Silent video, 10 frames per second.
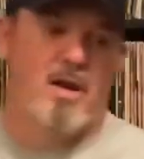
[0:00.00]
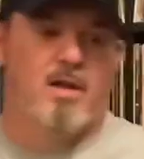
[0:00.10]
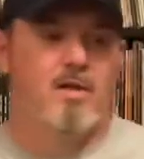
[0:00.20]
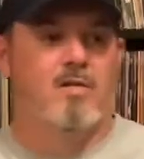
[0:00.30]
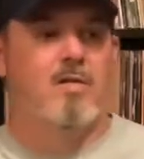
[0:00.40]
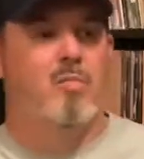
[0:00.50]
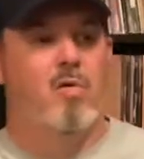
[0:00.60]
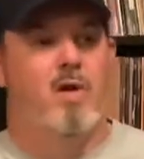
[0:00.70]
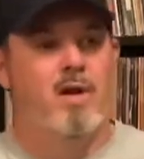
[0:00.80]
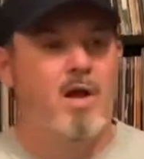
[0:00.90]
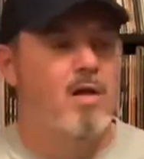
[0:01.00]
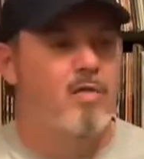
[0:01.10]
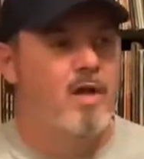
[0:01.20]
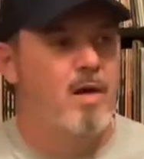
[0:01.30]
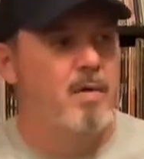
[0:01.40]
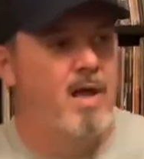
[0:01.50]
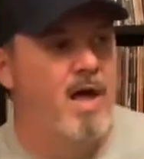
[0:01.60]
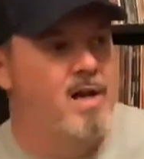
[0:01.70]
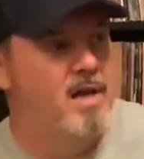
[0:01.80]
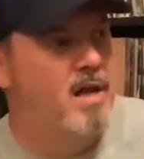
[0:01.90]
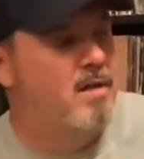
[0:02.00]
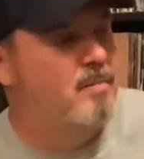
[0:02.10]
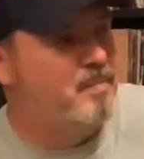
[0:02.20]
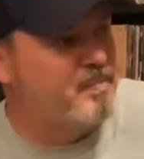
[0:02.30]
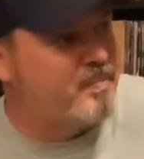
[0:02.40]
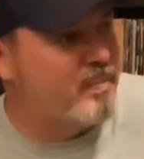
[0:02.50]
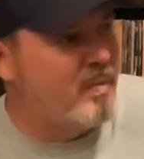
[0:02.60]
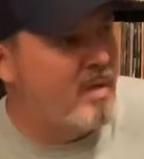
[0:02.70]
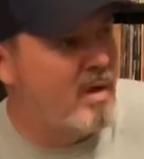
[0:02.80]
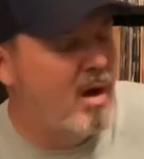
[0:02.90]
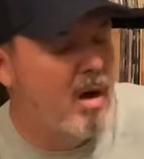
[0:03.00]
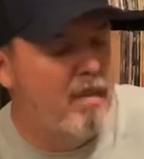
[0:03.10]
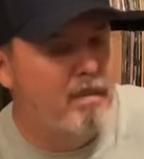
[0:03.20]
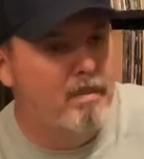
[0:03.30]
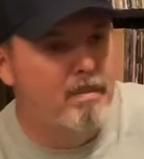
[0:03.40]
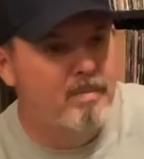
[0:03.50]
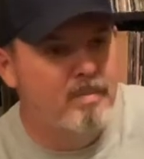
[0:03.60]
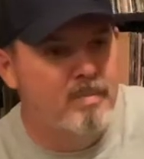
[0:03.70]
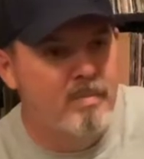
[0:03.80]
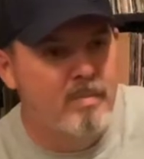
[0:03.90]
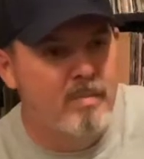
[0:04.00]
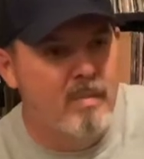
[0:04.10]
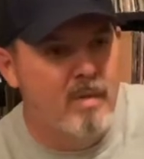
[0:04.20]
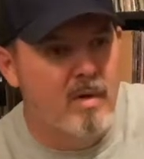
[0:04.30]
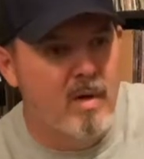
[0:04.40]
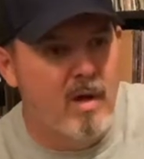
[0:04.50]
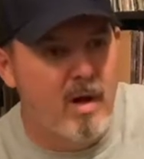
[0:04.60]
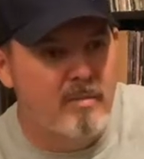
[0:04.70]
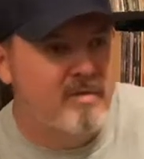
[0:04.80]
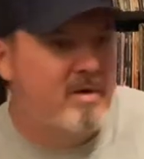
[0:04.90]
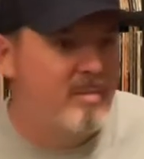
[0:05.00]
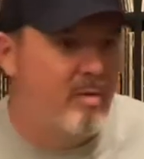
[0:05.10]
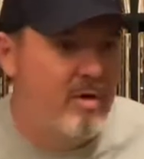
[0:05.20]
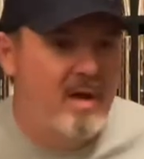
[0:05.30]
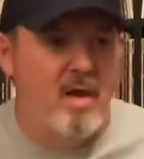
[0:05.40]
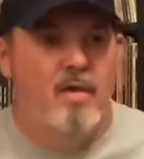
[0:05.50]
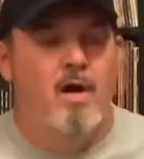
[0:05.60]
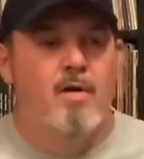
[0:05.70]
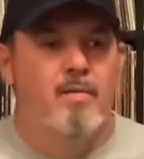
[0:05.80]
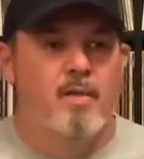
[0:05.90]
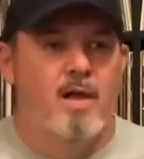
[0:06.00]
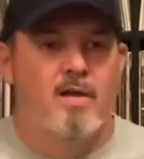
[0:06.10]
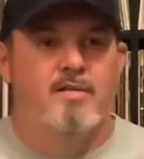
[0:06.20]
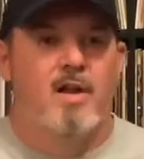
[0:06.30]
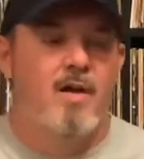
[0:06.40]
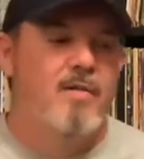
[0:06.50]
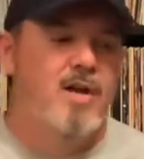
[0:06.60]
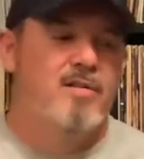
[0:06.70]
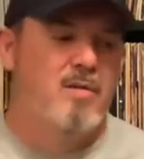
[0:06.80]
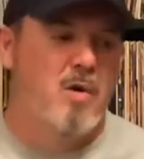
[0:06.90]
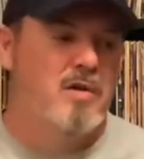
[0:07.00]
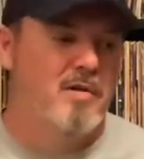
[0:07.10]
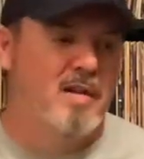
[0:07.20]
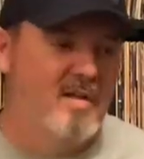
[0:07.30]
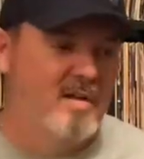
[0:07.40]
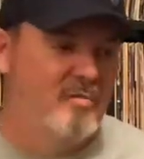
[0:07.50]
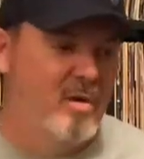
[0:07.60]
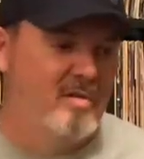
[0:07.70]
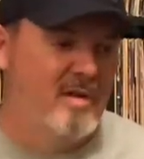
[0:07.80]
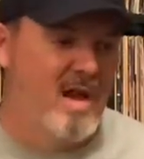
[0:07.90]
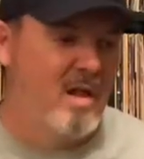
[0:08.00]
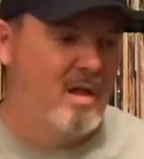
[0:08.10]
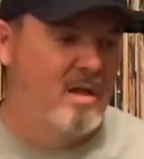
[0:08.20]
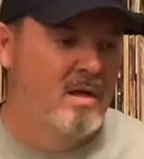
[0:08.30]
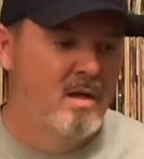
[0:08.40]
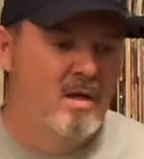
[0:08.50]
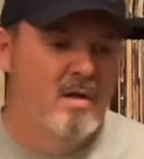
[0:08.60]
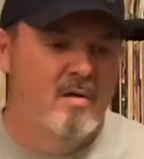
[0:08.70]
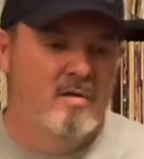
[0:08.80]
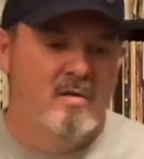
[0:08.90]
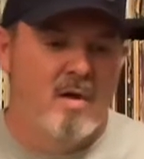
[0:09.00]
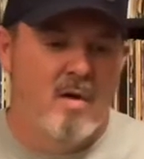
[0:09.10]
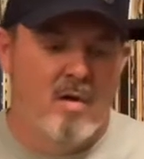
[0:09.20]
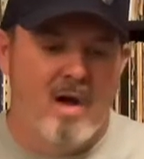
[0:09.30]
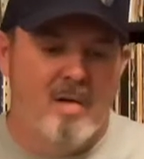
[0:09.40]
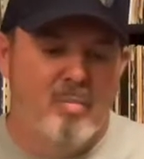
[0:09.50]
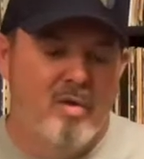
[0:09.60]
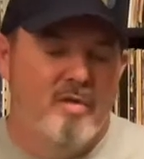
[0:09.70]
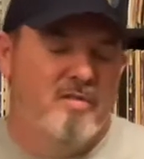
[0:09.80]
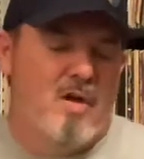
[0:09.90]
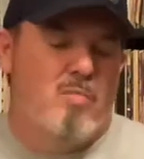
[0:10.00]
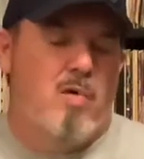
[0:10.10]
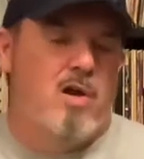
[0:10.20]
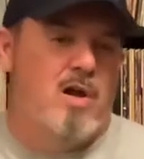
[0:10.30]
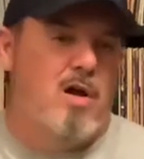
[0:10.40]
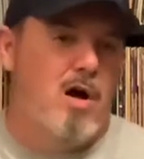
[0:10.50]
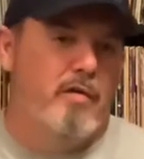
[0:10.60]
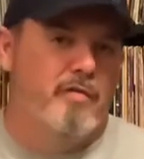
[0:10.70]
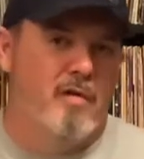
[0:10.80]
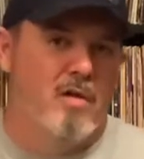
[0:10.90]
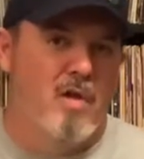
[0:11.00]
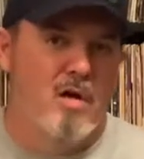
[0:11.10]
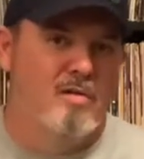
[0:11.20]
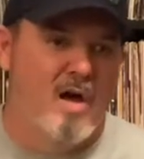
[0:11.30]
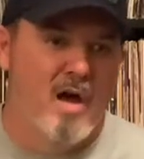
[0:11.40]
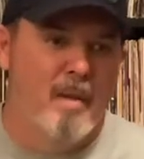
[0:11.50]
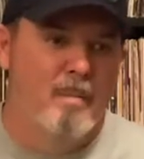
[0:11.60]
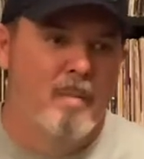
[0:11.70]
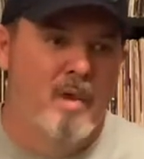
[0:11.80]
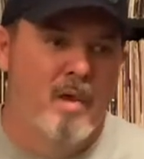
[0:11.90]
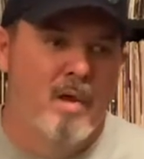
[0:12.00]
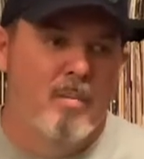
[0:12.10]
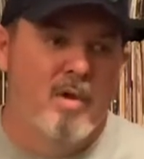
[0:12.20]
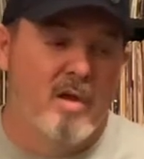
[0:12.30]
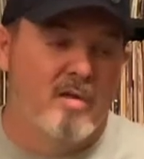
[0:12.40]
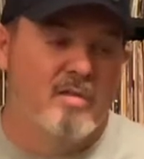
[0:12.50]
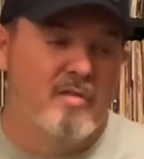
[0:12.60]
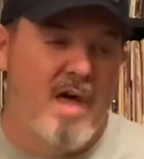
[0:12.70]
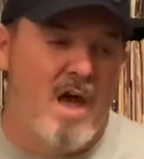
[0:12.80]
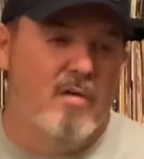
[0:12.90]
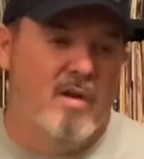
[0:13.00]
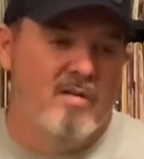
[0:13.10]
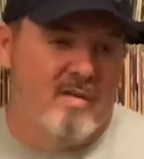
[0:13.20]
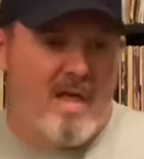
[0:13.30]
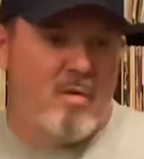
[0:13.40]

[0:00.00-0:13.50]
to get to the point, and I don't think I'm gonna edit it. I'm just gonna put it out there. Like I said, I've got somewhat of an addictive personality. So I put the stock market off for a long time because of that reason. That